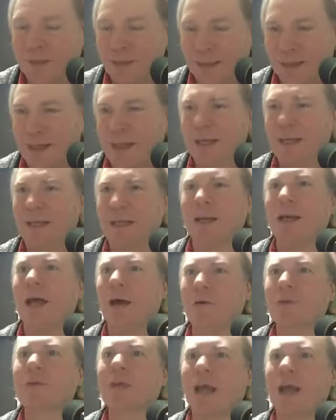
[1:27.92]

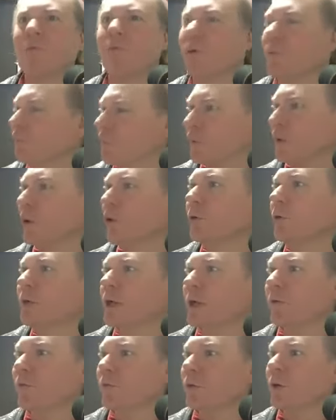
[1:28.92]
was kind of a
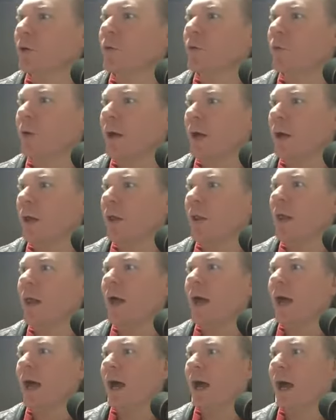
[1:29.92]
fluke, if you will.
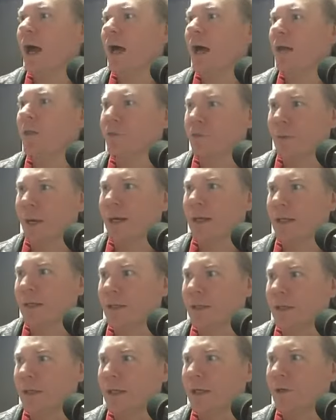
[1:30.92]
Threading
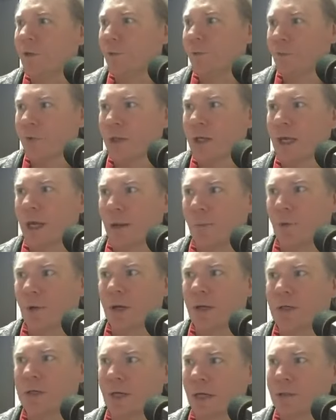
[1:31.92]
the needle for the
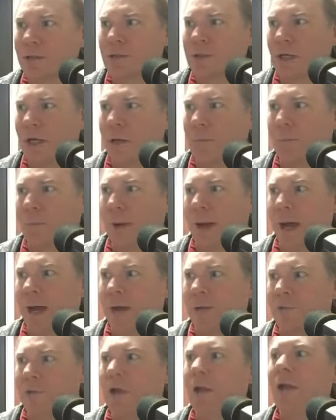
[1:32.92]
game-winning touchdown
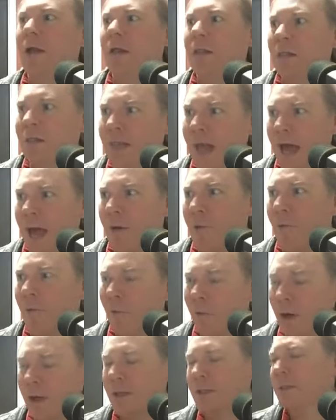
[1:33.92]
pass, that
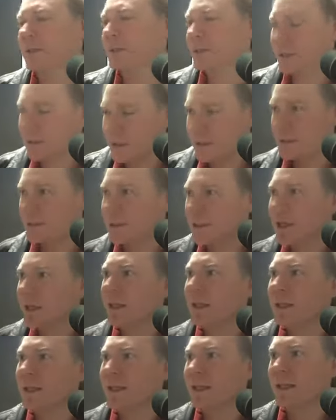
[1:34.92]
was
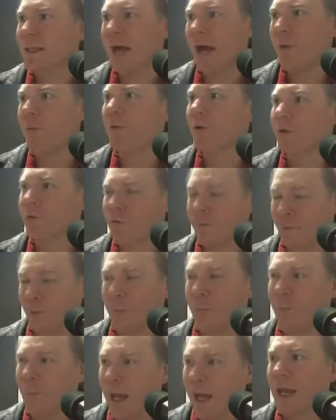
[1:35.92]
for
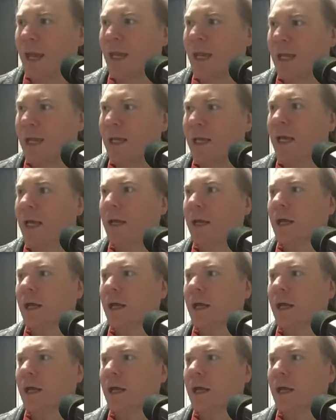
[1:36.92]
me